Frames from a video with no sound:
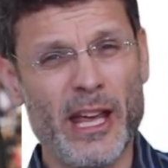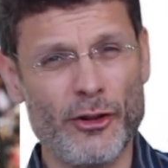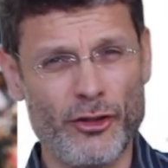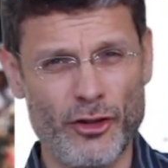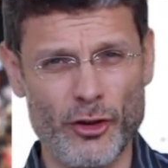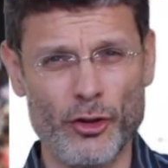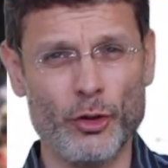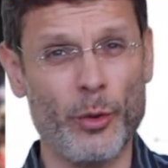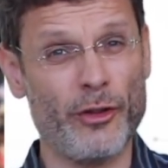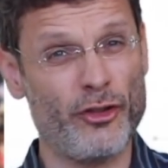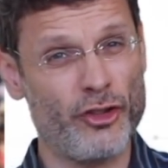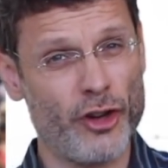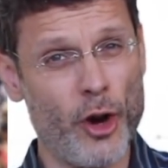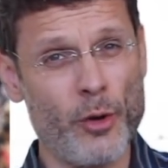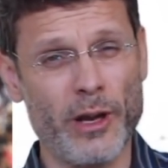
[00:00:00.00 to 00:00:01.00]
issues with
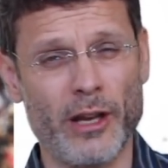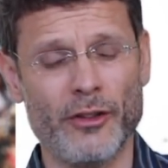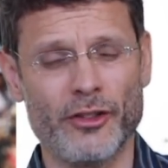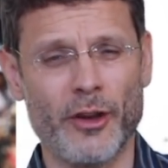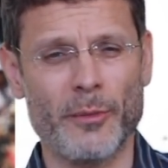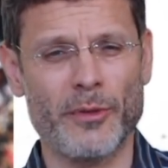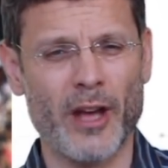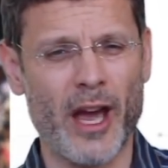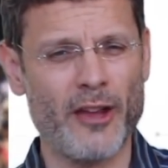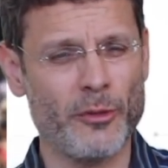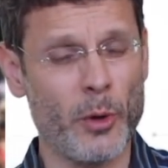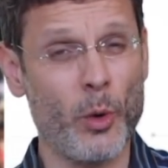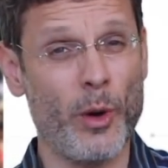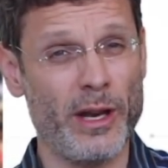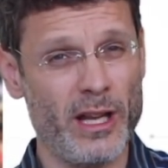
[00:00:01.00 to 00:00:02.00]
choking sometimes,
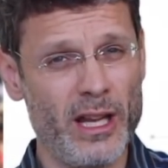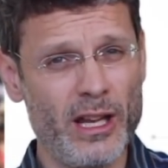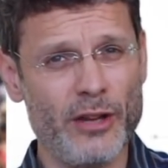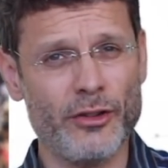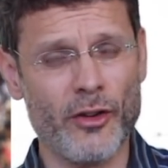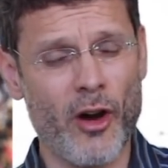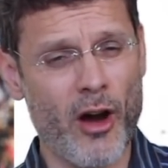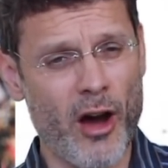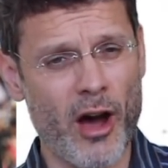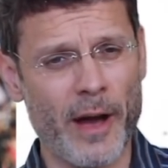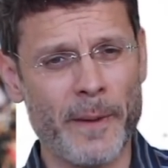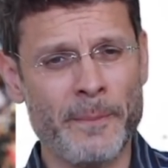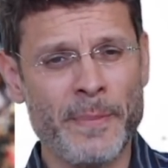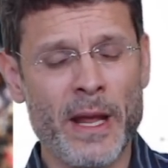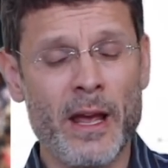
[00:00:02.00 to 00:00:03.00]
but when he's
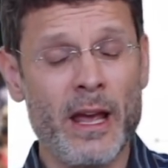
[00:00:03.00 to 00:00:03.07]
on,